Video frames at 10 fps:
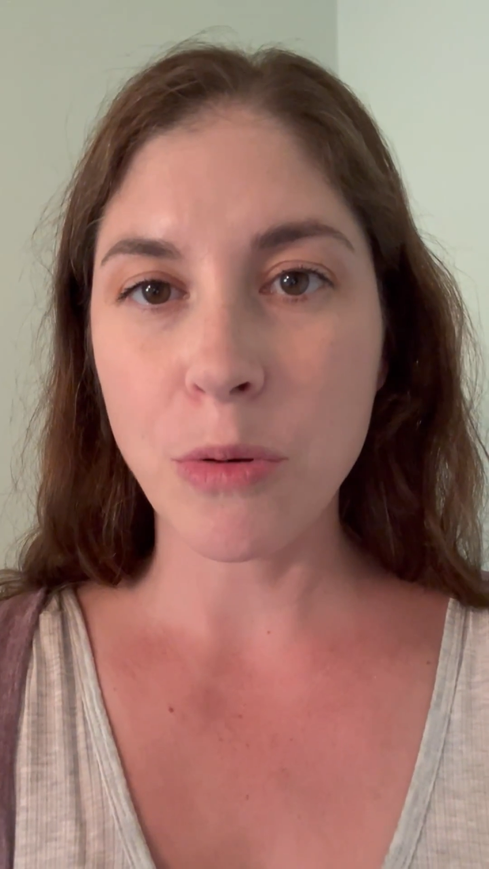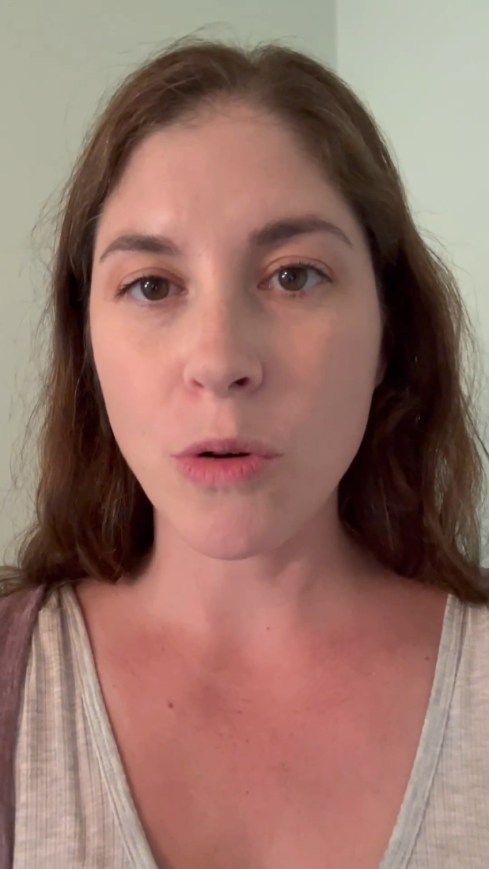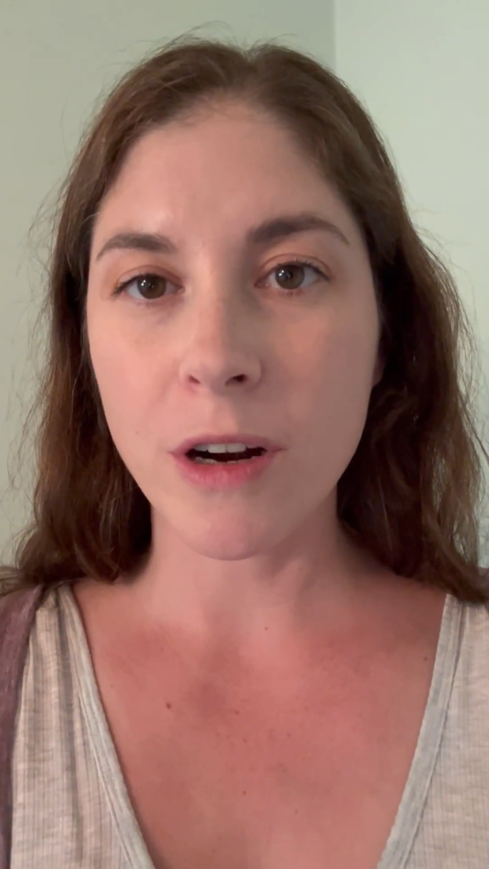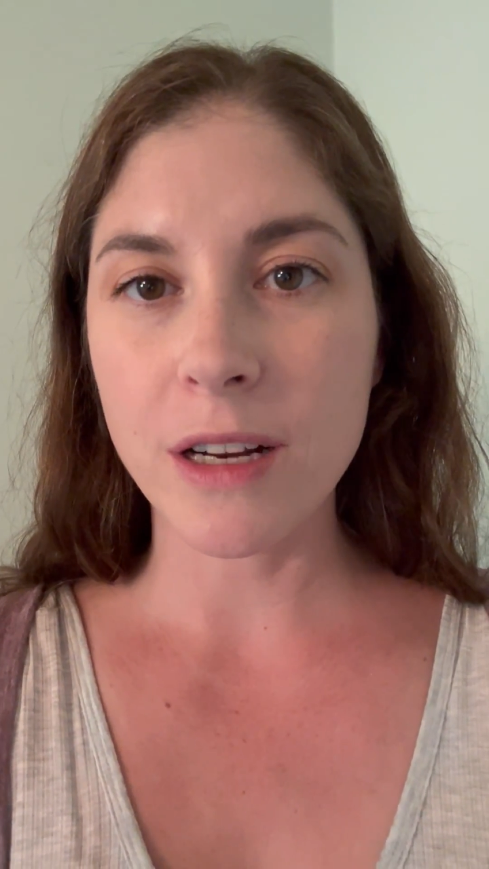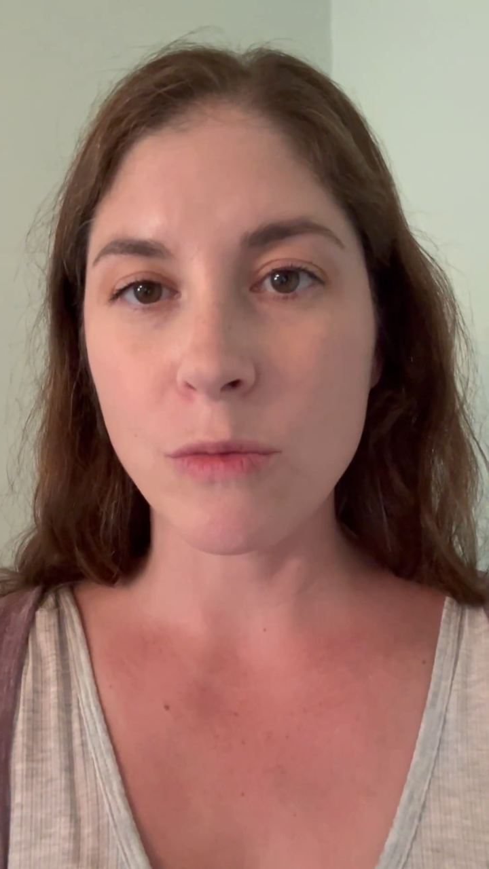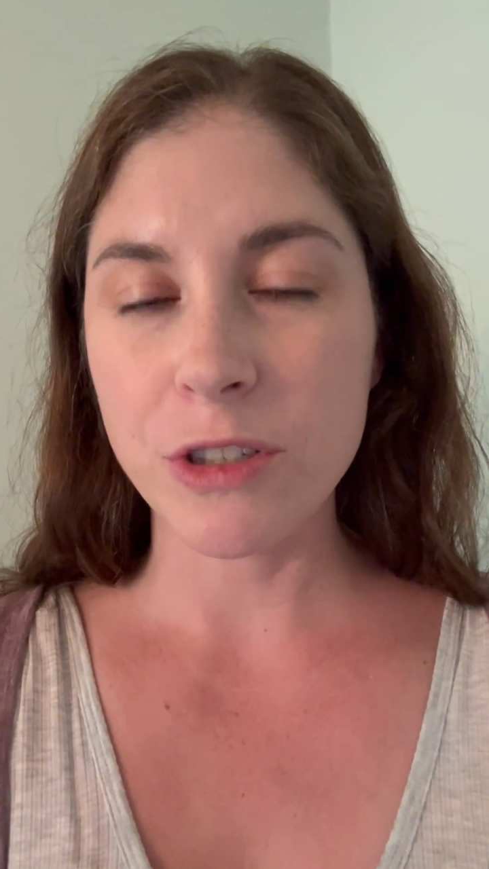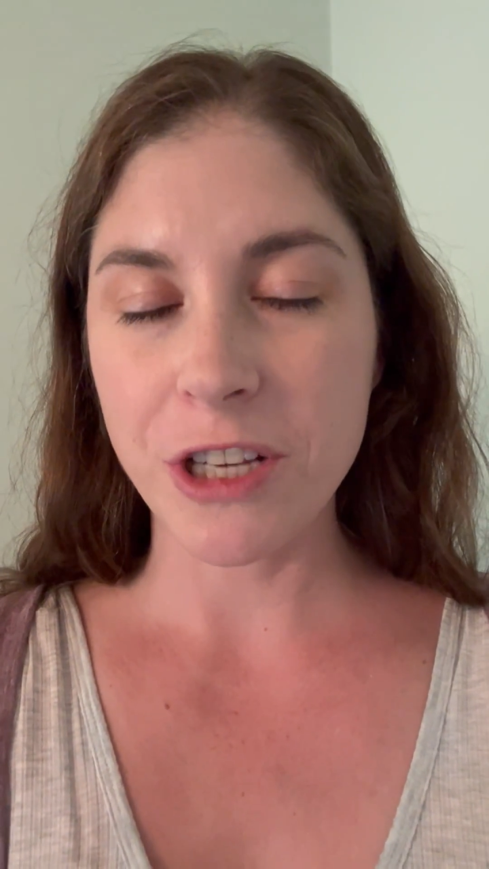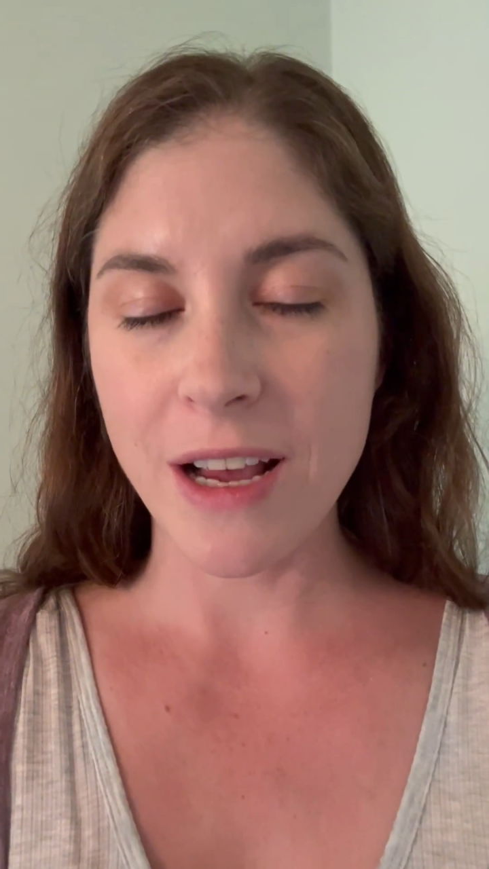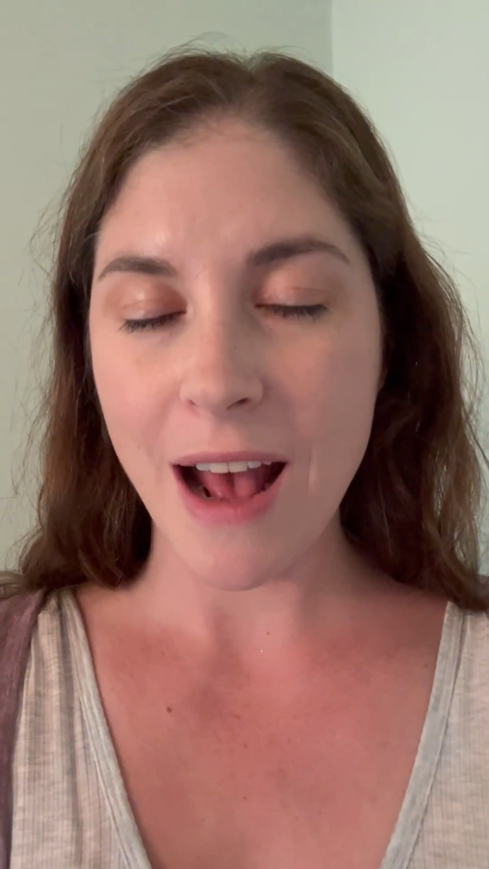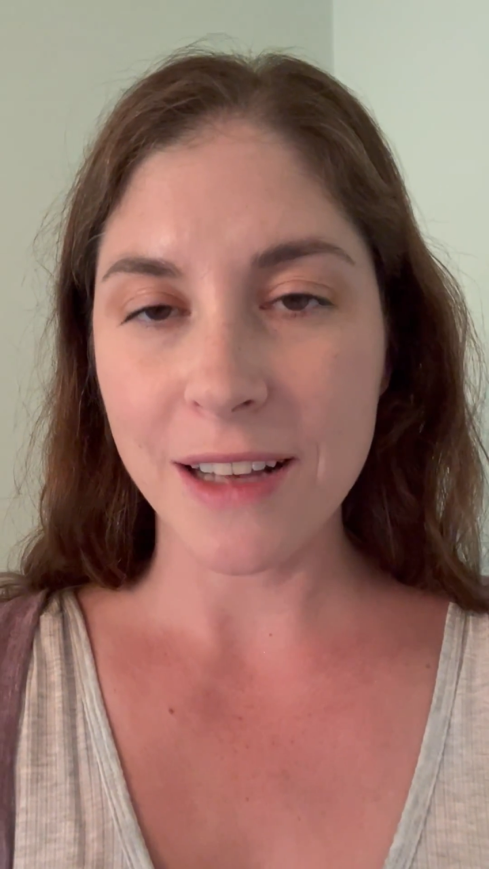board in which
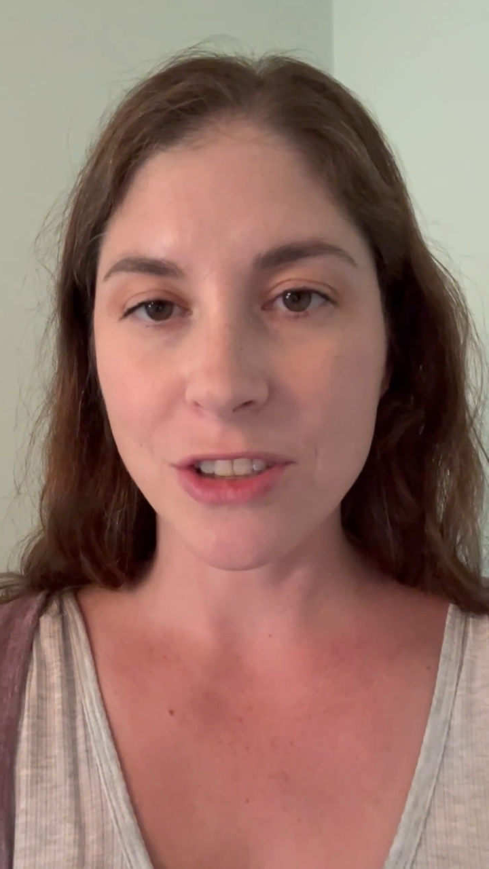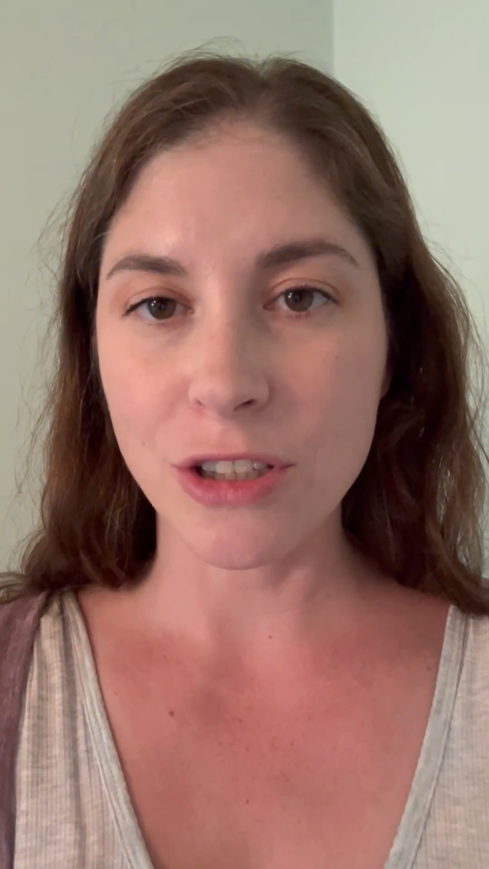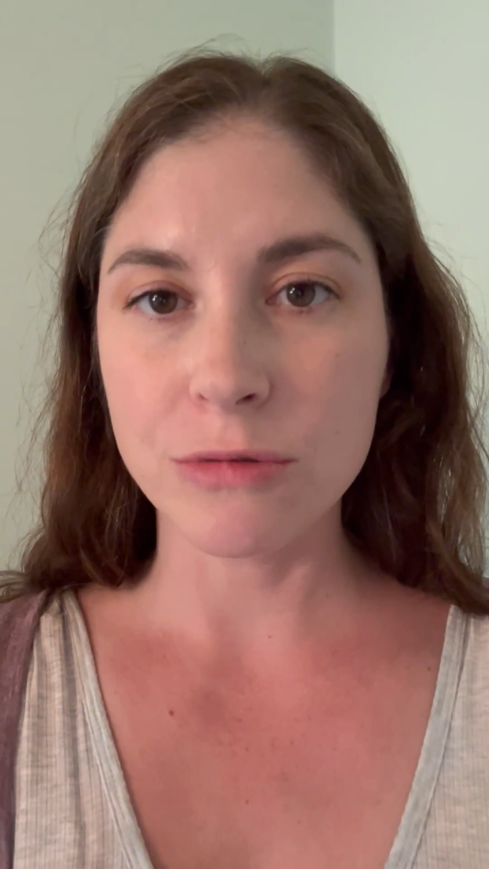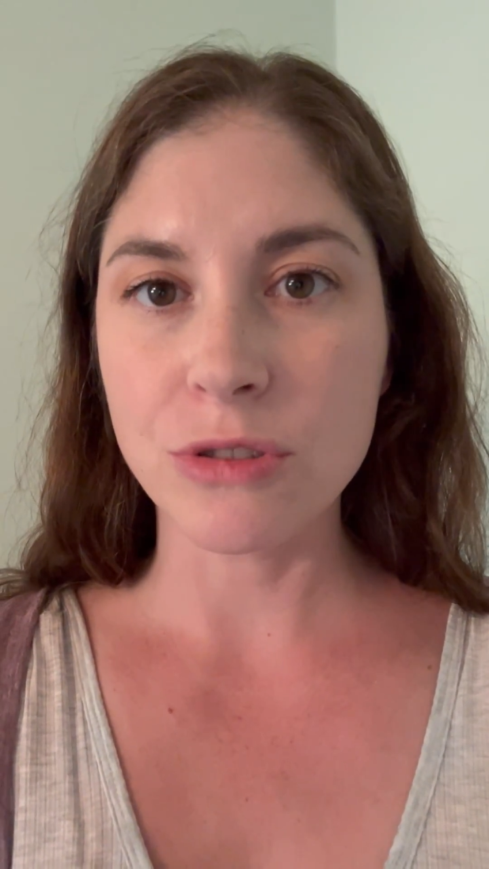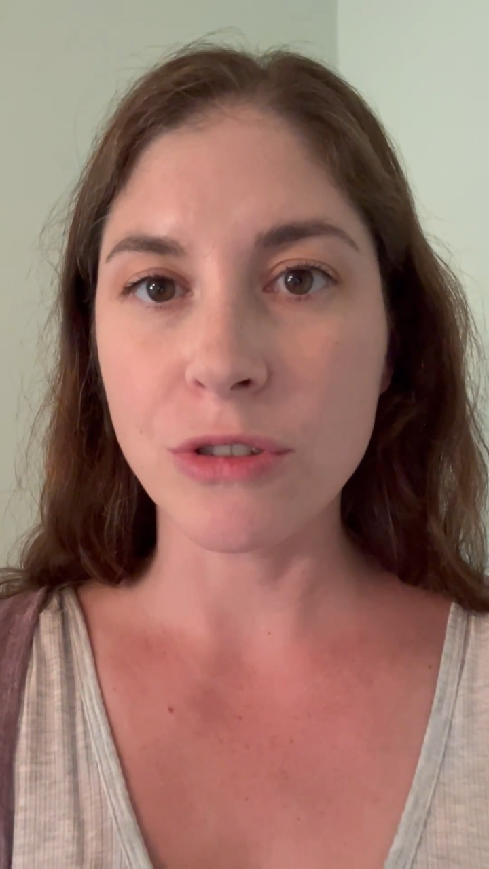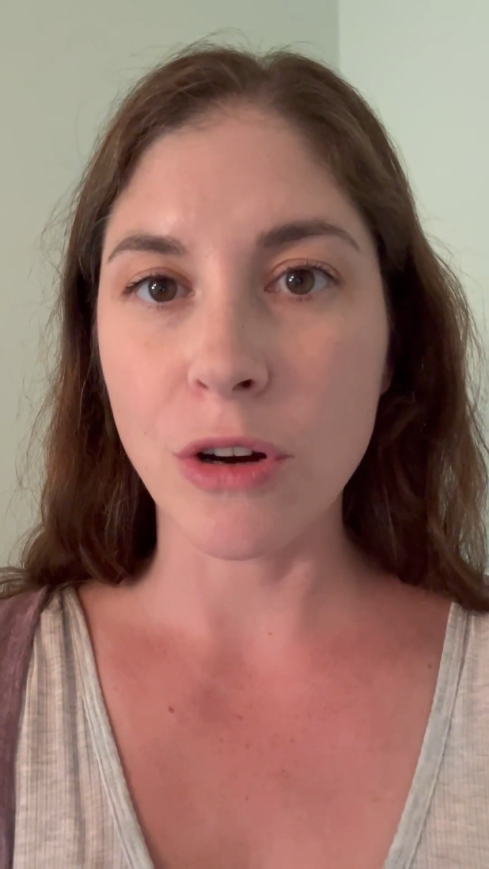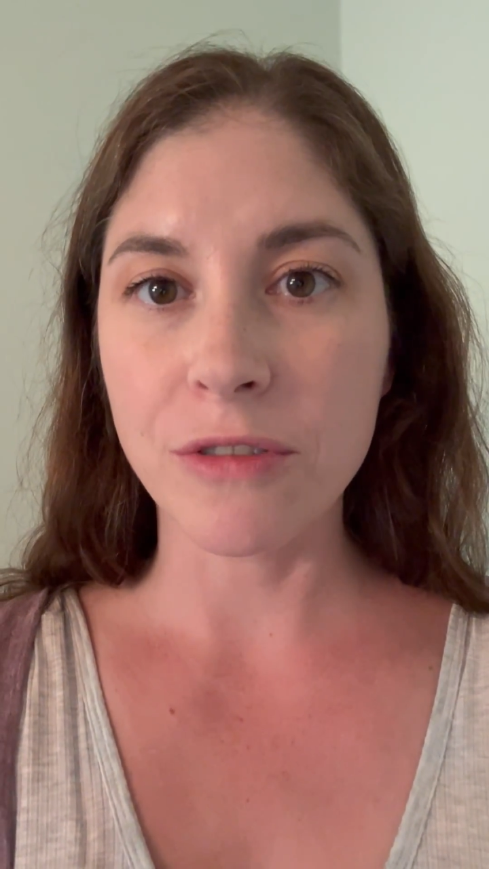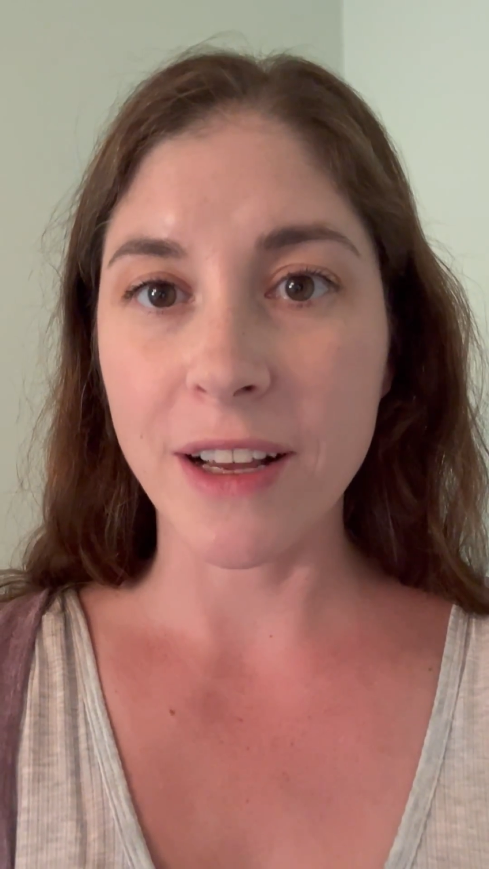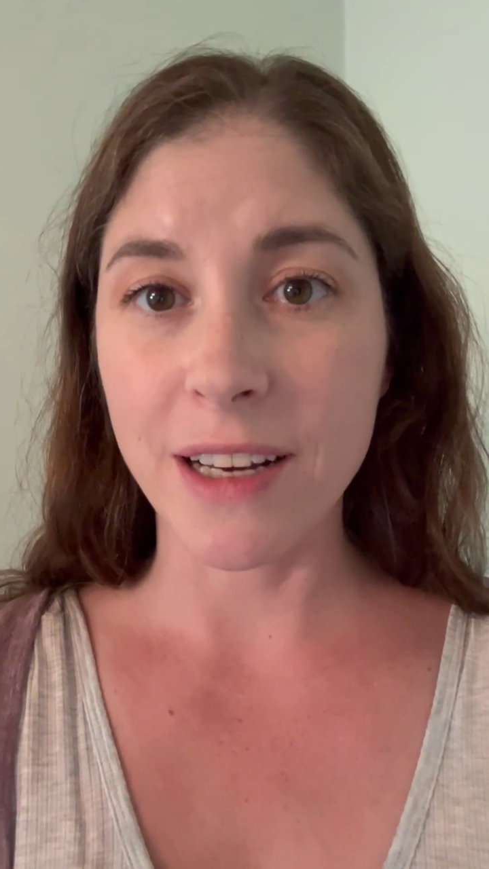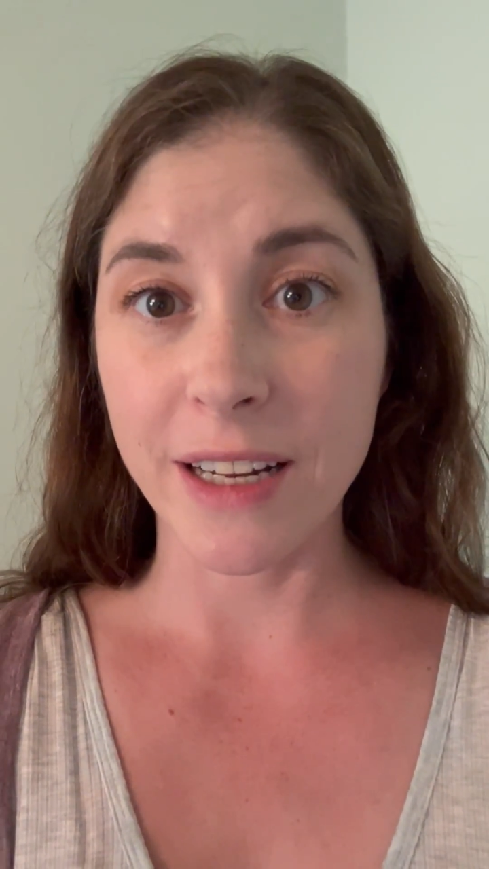I ask you to go
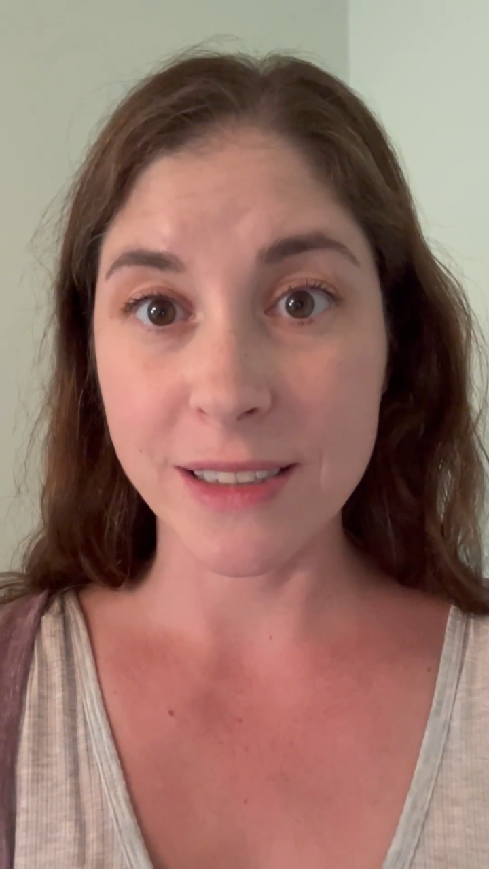find an